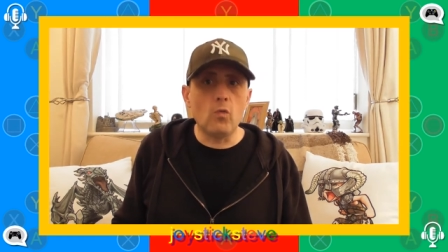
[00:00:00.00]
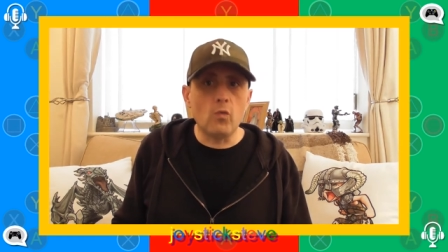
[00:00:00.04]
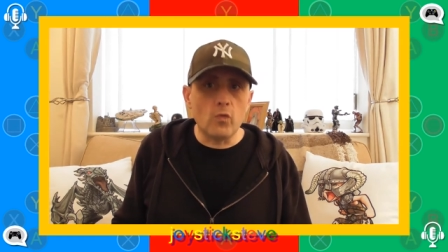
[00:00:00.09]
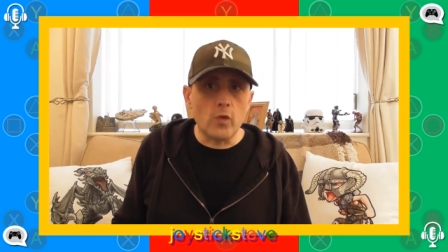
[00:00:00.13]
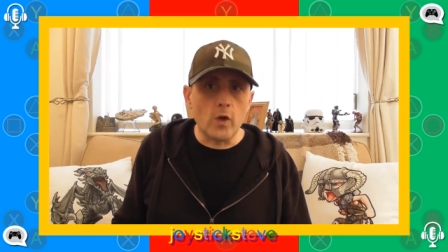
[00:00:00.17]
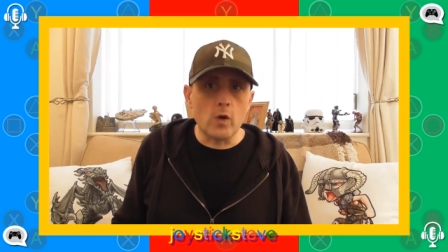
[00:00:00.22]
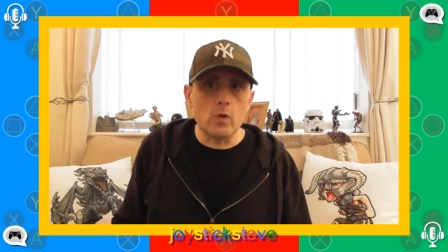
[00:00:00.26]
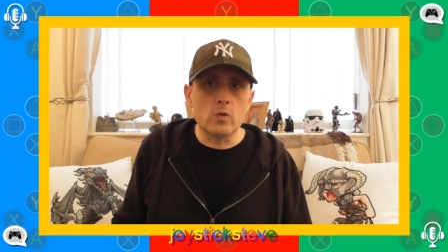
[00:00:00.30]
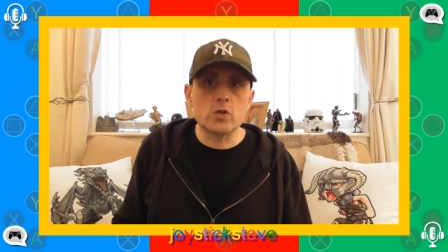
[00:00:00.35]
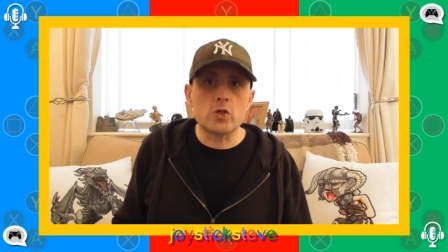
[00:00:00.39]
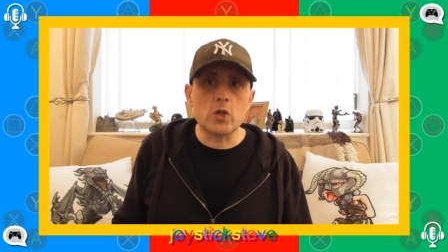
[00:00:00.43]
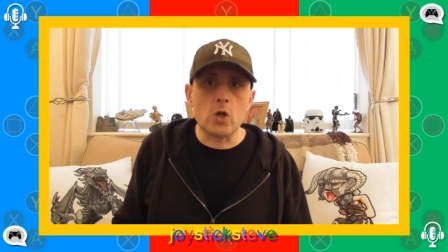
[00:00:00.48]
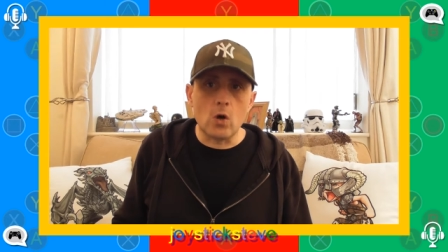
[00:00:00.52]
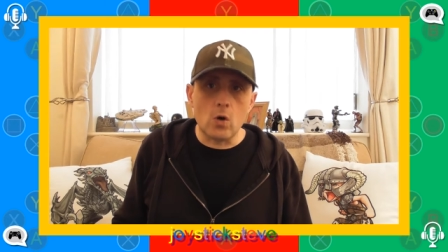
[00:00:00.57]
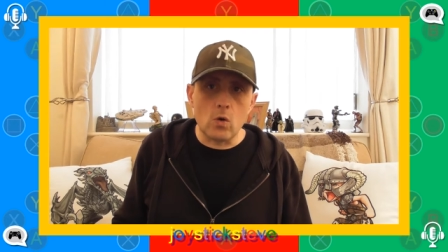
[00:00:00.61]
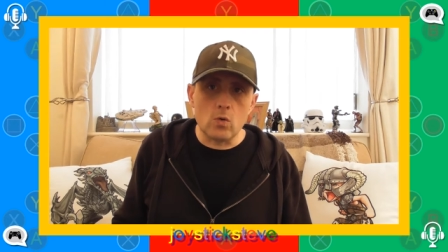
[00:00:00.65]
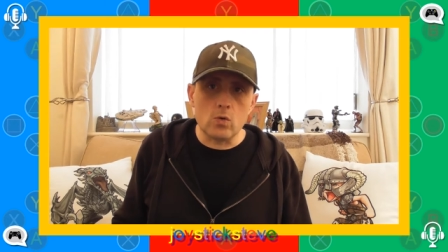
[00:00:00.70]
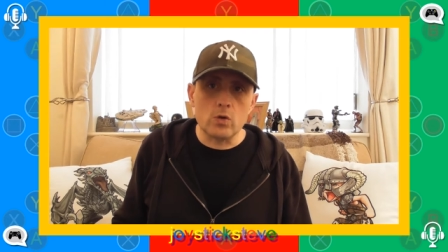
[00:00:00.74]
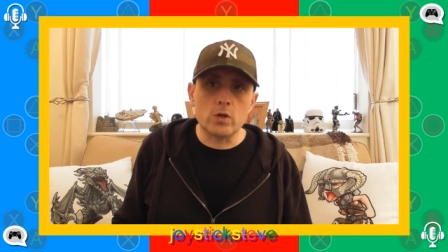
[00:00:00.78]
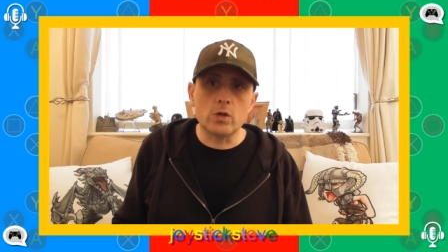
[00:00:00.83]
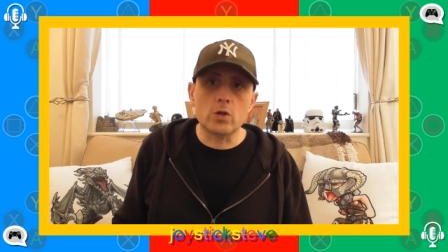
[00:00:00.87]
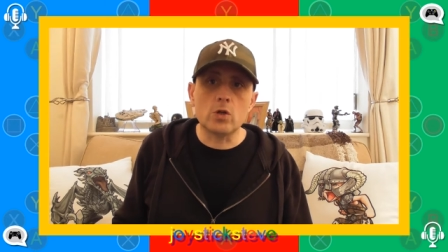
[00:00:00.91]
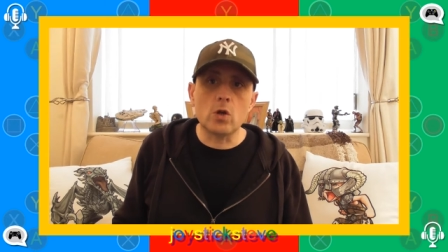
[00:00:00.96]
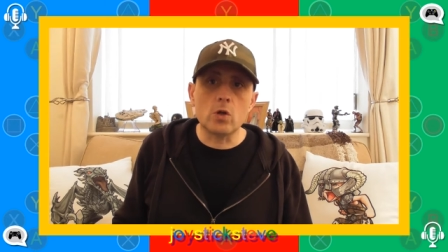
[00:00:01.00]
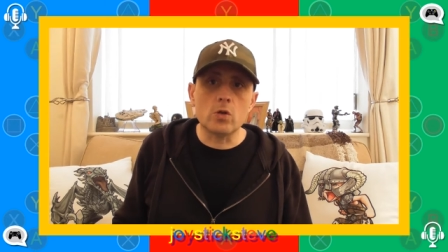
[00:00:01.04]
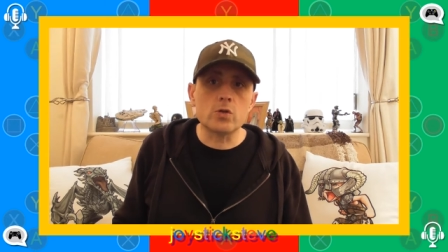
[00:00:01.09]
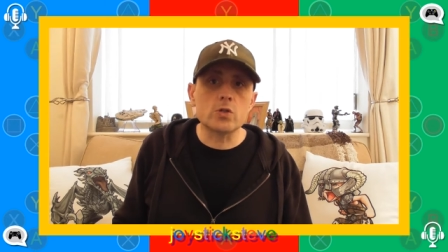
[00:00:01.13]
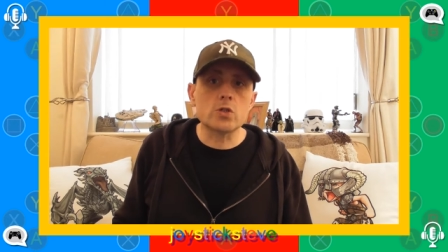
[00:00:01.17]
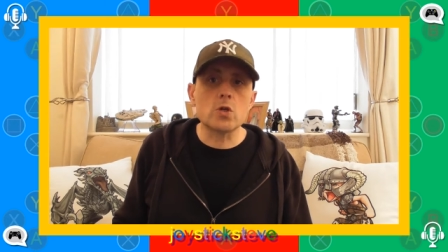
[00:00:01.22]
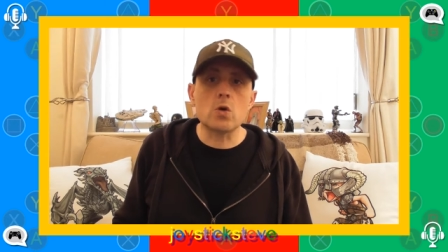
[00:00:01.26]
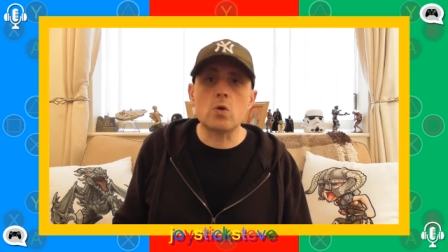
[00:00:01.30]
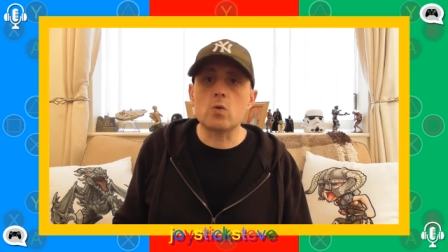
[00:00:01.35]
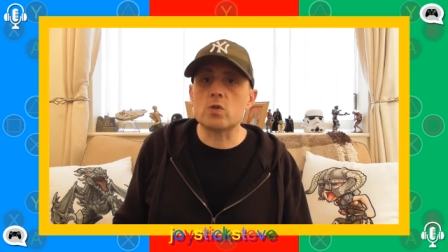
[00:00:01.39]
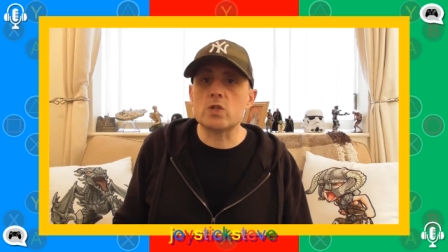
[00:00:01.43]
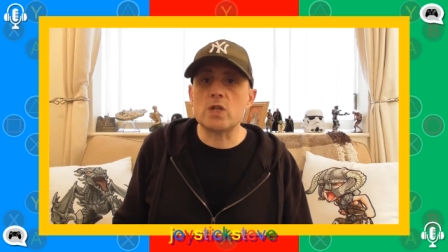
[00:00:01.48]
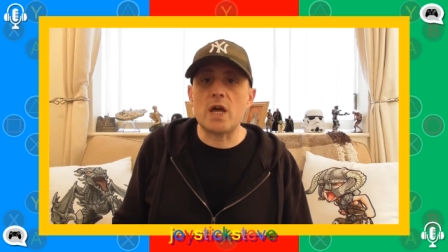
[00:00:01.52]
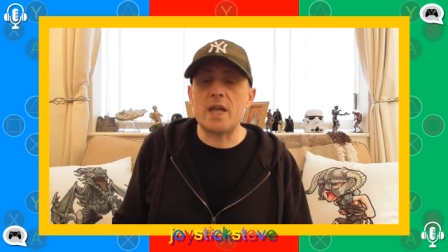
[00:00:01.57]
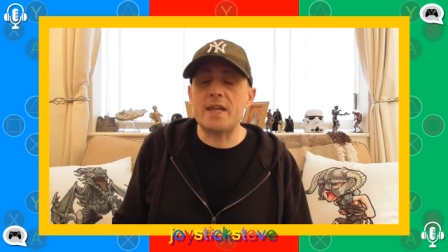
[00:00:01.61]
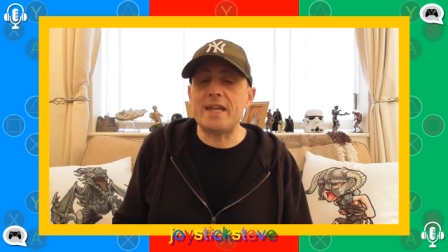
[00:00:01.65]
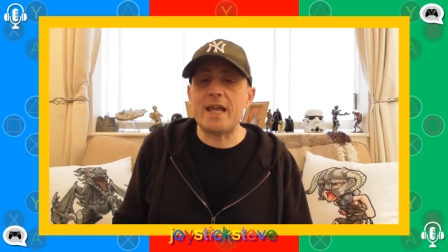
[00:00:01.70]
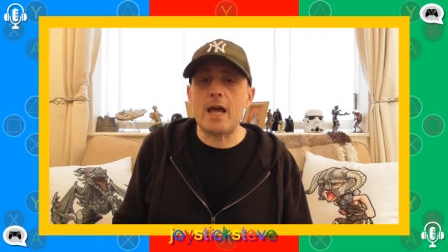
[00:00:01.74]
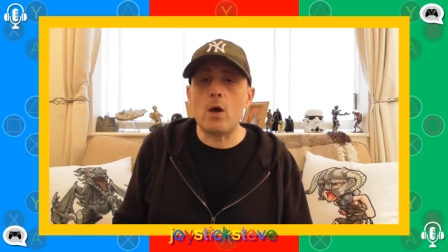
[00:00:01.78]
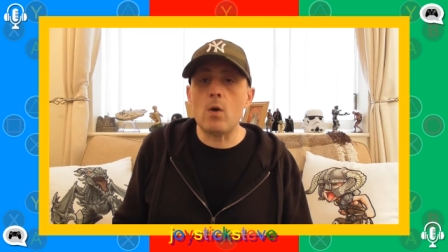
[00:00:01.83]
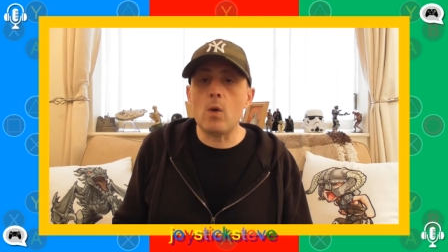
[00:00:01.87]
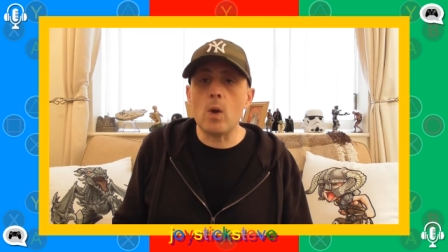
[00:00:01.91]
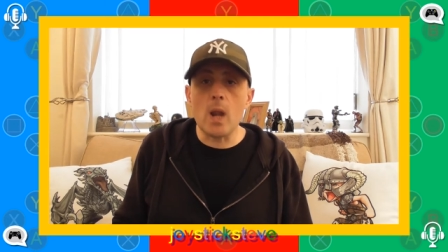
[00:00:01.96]
those older consoles are
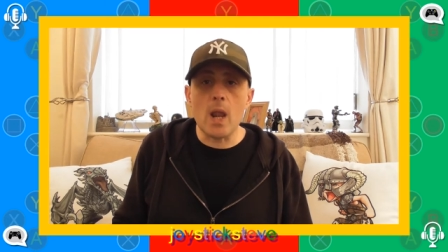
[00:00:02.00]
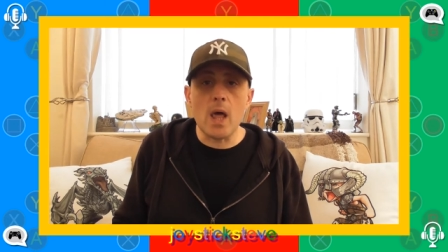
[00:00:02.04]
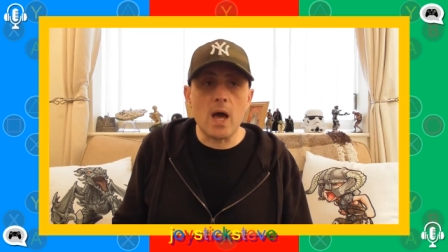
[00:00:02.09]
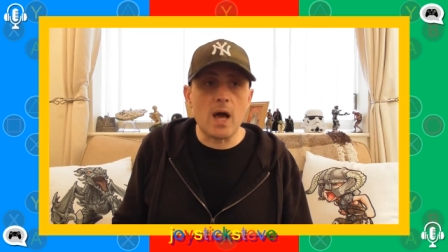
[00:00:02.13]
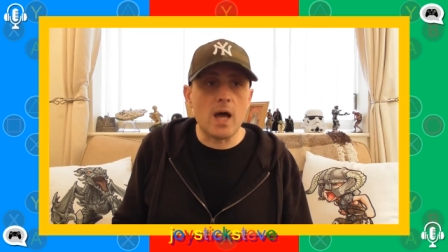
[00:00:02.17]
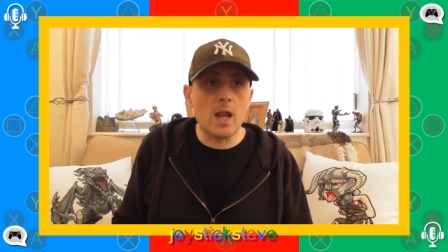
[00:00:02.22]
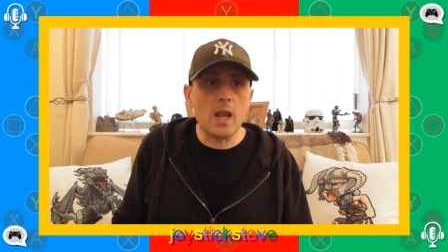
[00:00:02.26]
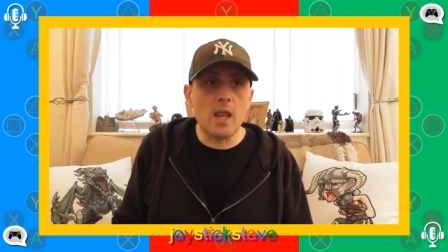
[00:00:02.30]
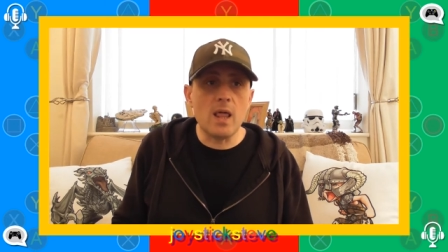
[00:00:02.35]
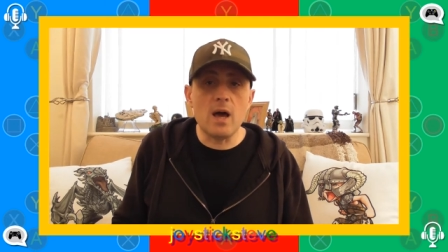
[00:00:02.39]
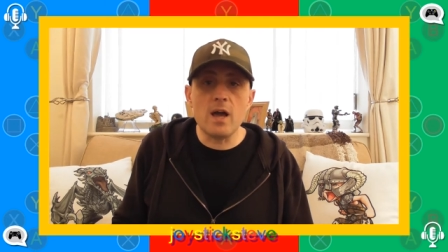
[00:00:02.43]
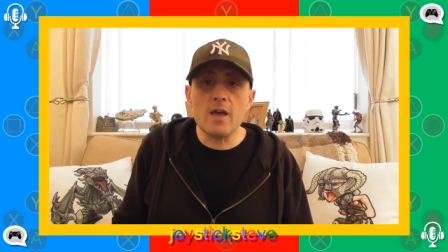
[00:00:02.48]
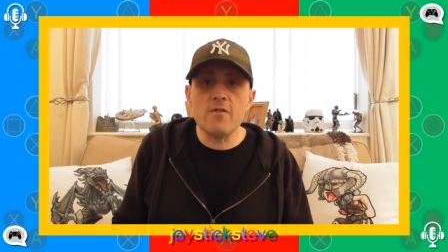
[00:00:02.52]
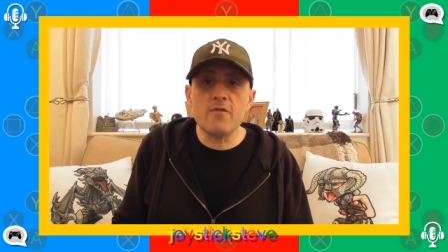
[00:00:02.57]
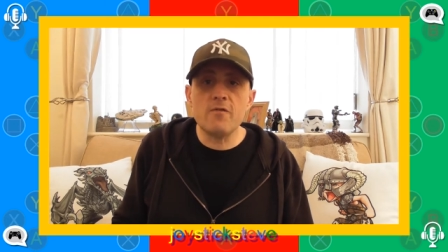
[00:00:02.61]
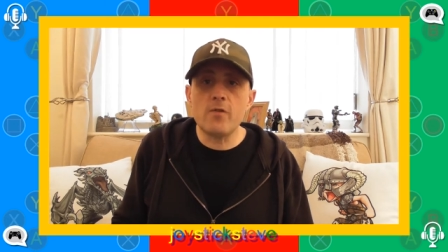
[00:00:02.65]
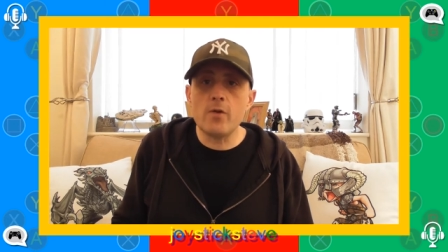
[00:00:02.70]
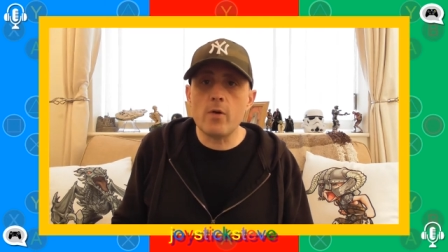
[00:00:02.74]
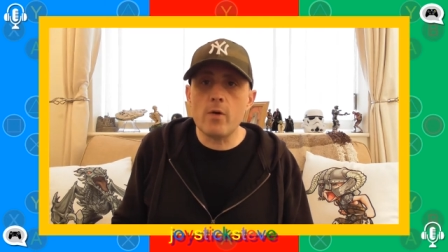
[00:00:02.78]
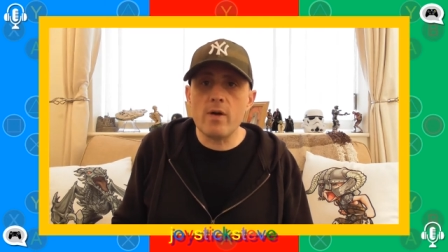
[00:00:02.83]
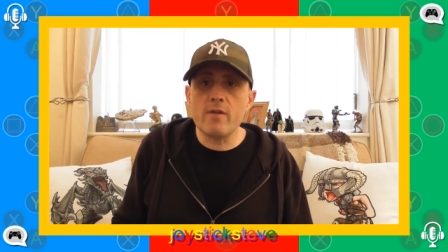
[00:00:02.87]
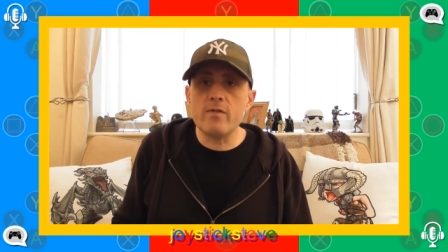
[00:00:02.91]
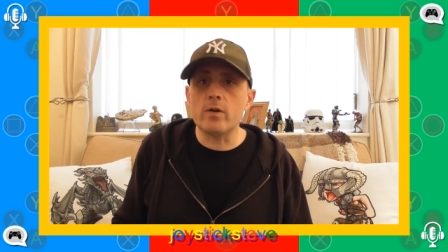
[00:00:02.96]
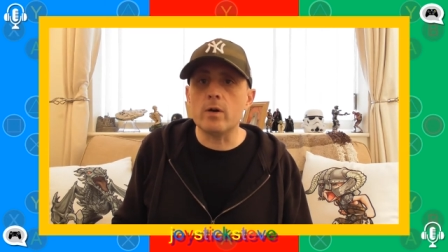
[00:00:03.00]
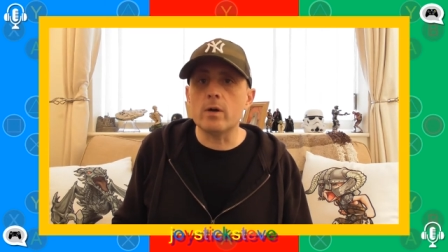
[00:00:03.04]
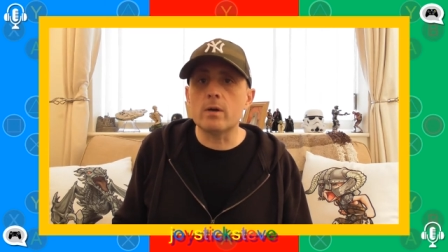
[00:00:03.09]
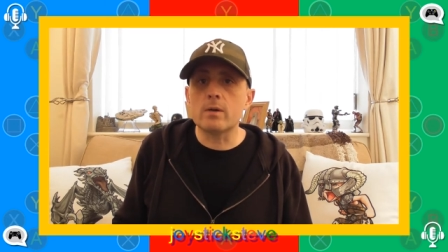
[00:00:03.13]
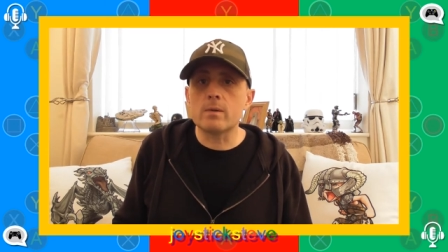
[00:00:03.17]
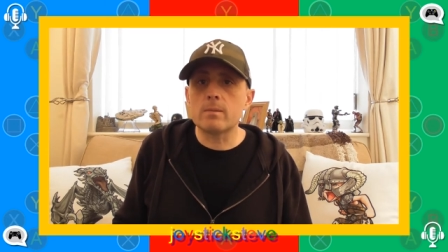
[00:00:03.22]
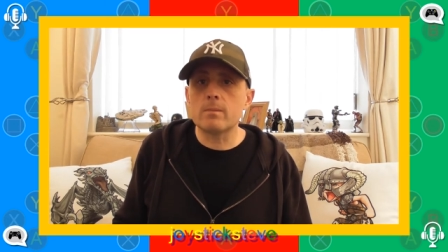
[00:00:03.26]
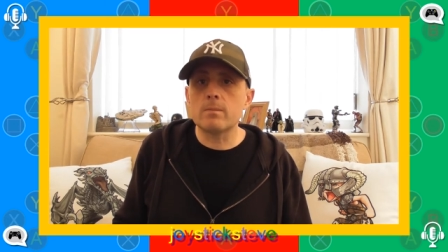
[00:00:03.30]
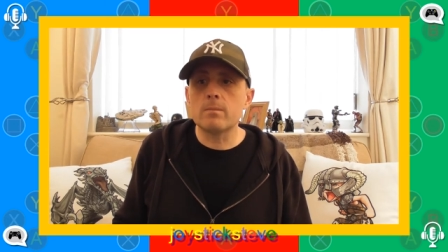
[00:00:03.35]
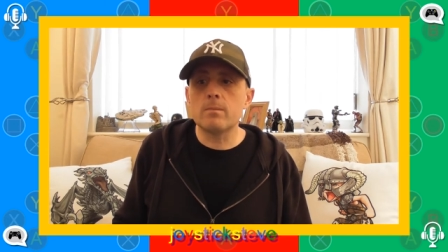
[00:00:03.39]
now alive forever,